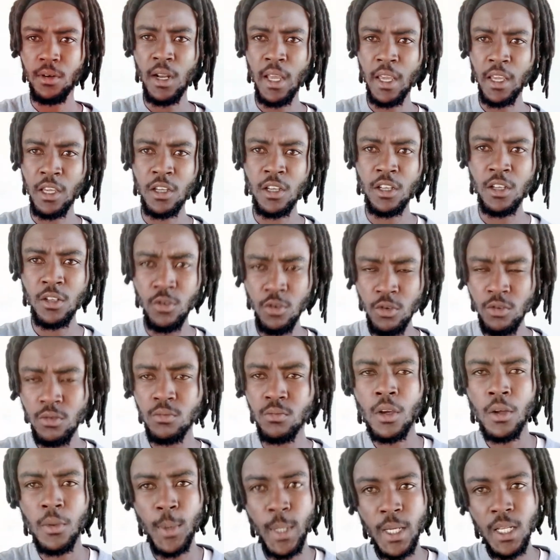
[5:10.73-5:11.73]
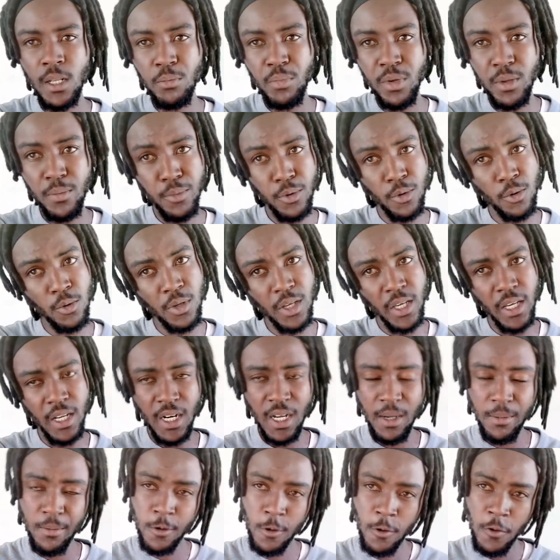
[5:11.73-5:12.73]
like, you know, then people can
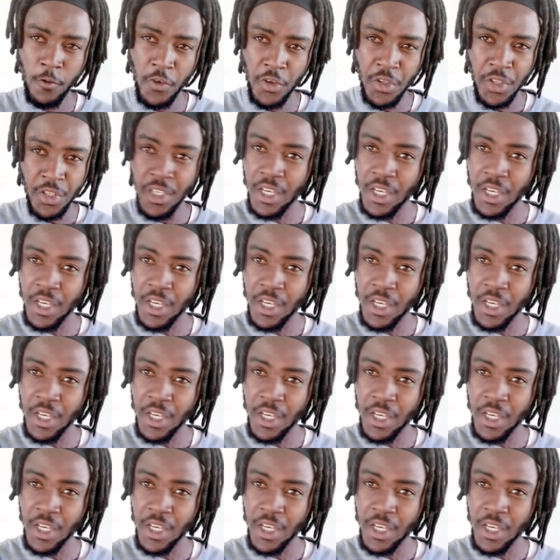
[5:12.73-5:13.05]
approve it.